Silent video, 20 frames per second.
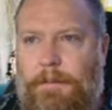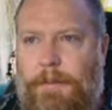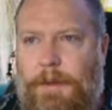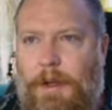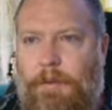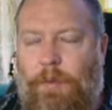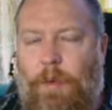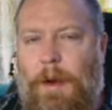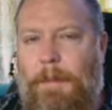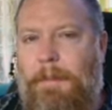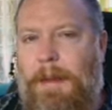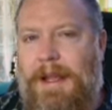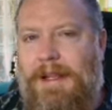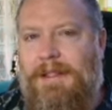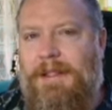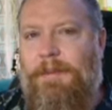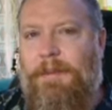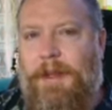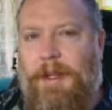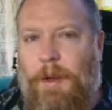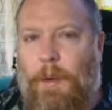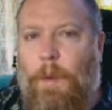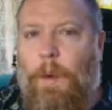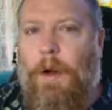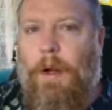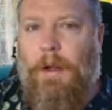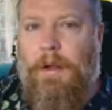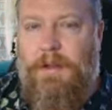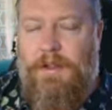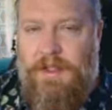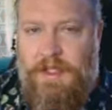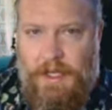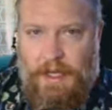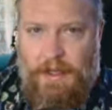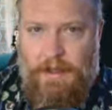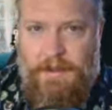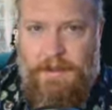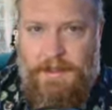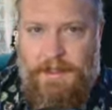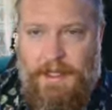what makes something work
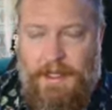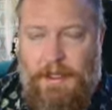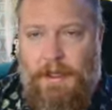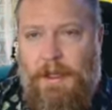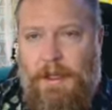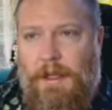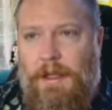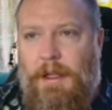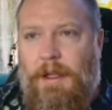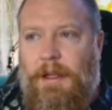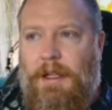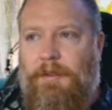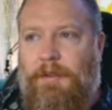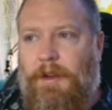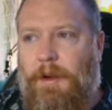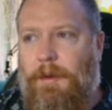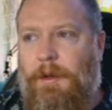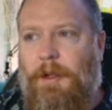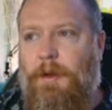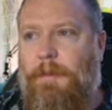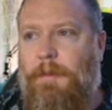does. Like if I were to go